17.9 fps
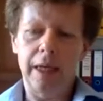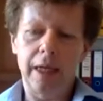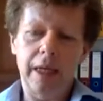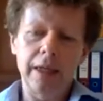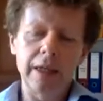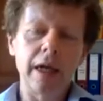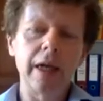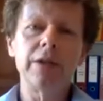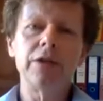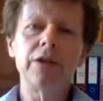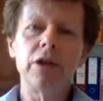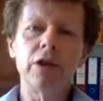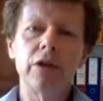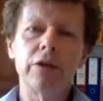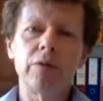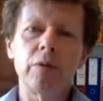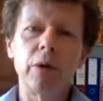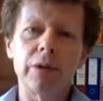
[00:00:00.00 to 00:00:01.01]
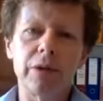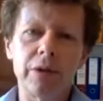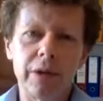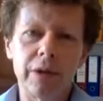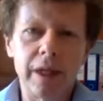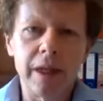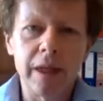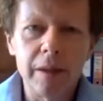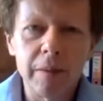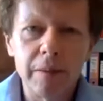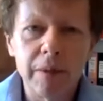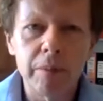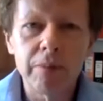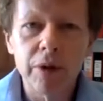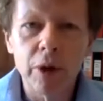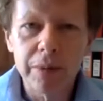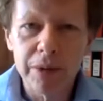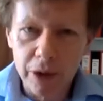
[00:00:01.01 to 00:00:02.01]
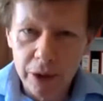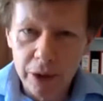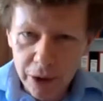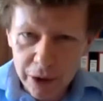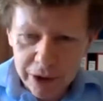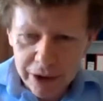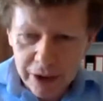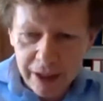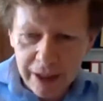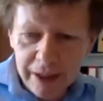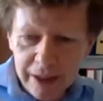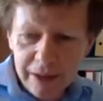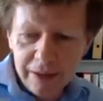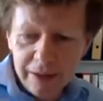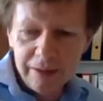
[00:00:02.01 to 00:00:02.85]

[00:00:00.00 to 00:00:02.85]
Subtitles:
an idea of what the property looks like.